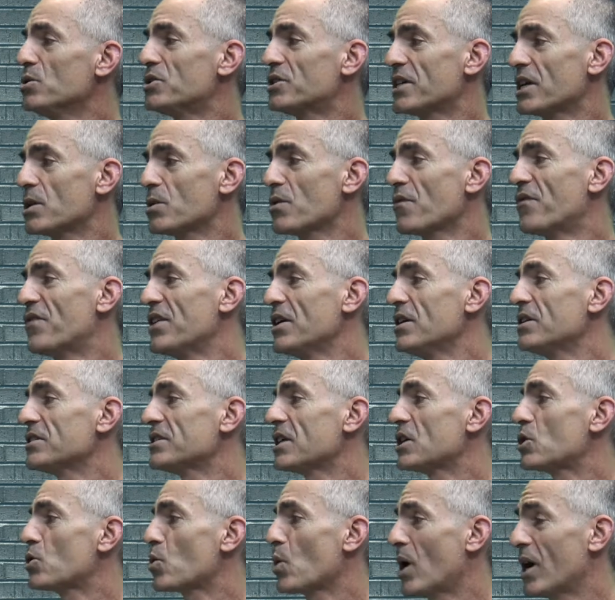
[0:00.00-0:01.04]
study reveals
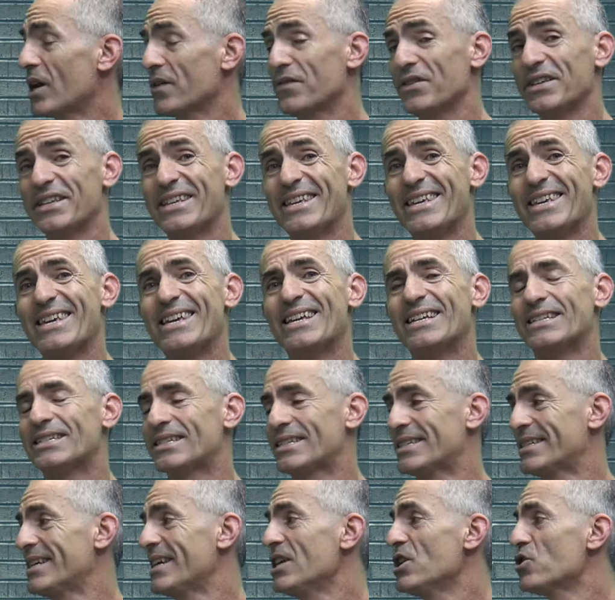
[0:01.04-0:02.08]
that chronic fatigue
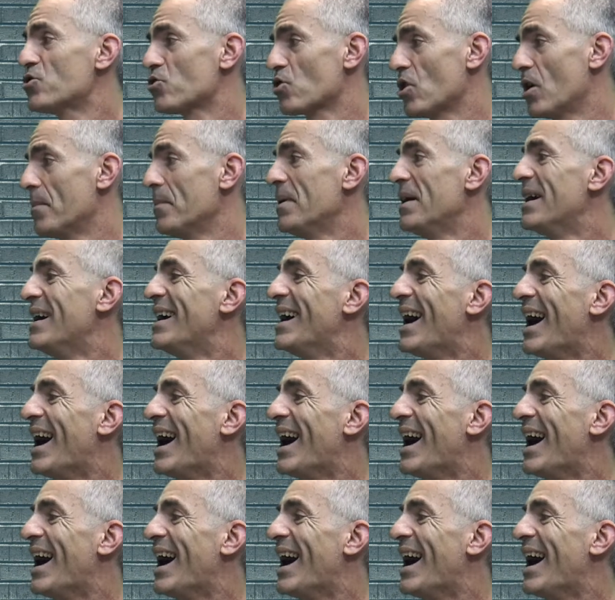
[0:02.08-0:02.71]
syndrome,